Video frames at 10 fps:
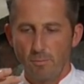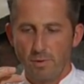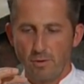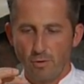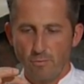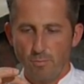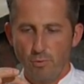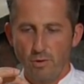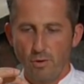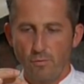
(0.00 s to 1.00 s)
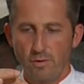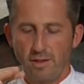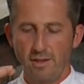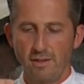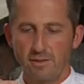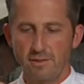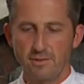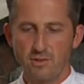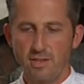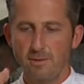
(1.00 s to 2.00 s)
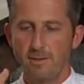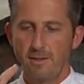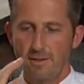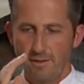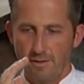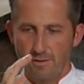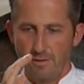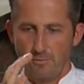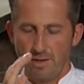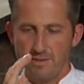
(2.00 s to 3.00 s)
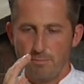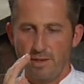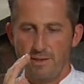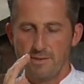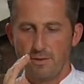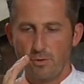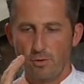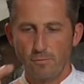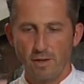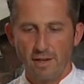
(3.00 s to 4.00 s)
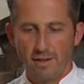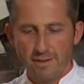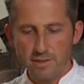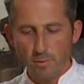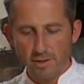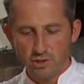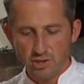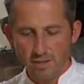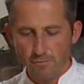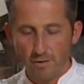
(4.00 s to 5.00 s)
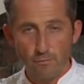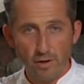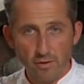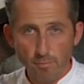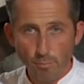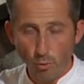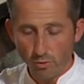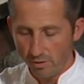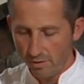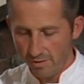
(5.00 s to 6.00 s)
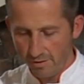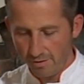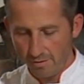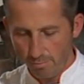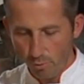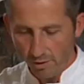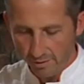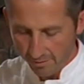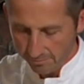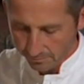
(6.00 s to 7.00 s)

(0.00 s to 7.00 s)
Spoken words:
Because we put it over the steel, the razor blade is in a curve. This will achieve a very important point.